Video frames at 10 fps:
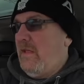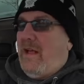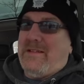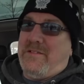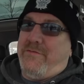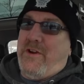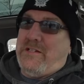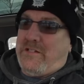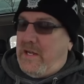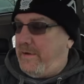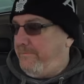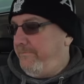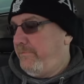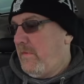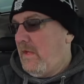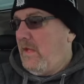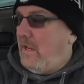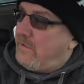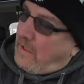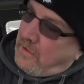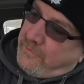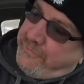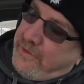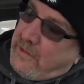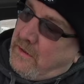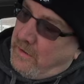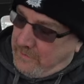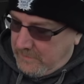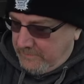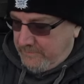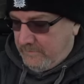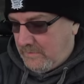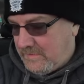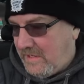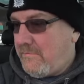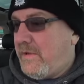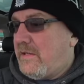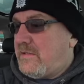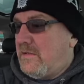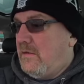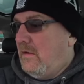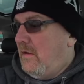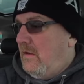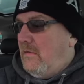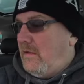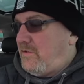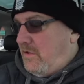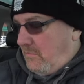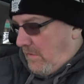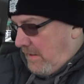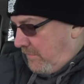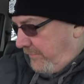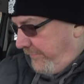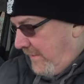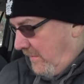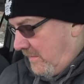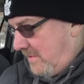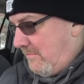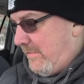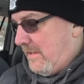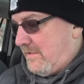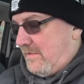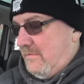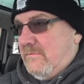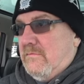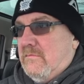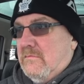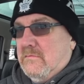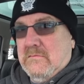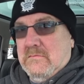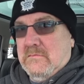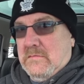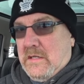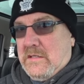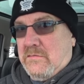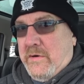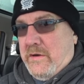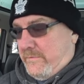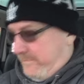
That's the French side. And they've got little feet on the Timbits. Not sure why there's feet on the Timbits. That's just weird.